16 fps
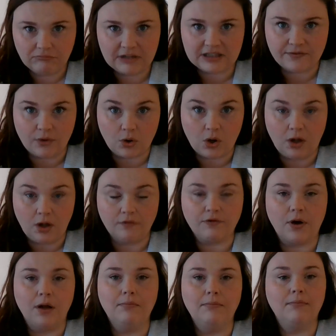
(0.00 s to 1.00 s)
gets a phone call
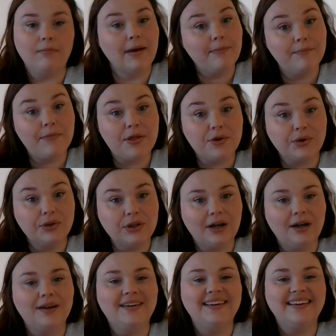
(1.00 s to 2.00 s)
from my
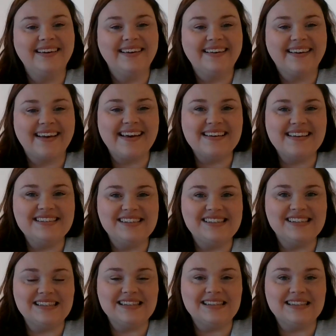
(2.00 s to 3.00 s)
mother-in-law. And
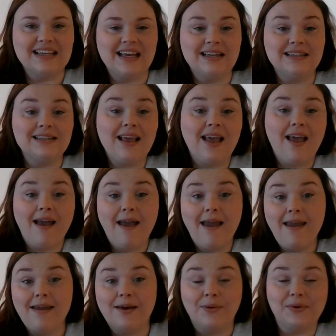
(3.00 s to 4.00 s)
she says,
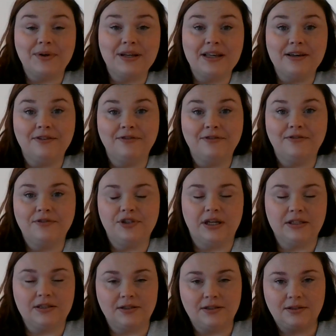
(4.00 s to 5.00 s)
hey, I want to give, she
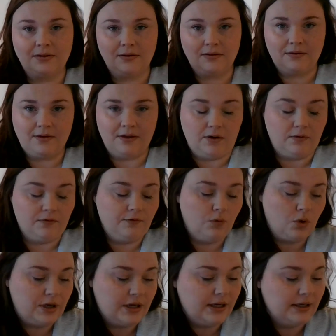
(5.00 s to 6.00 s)
has, you know,
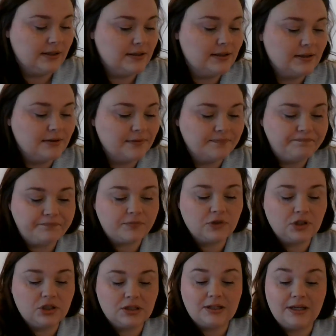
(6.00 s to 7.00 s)
4 kids. And
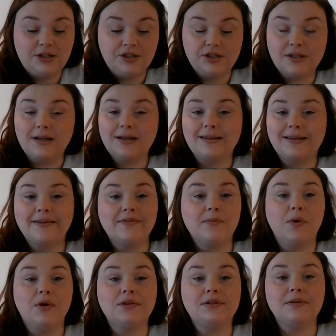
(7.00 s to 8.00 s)
she decided she's going to give
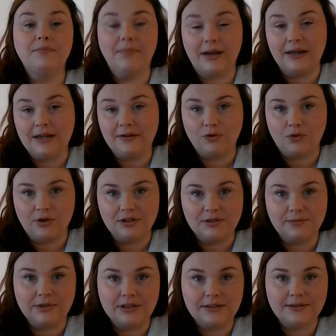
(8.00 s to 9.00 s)
them all some money for
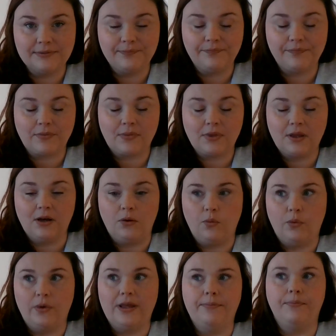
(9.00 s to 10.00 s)
Christmas. You know,
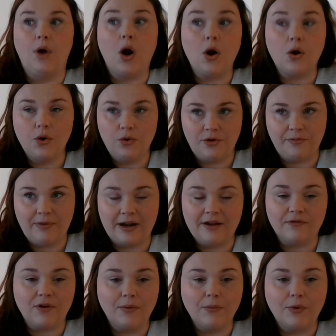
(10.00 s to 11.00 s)
we borrowed
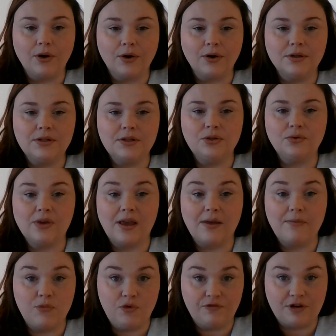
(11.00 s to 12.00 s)
money from her to
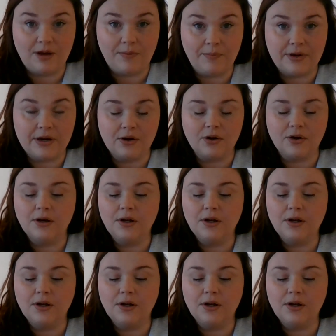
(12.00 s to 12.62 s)
move up here.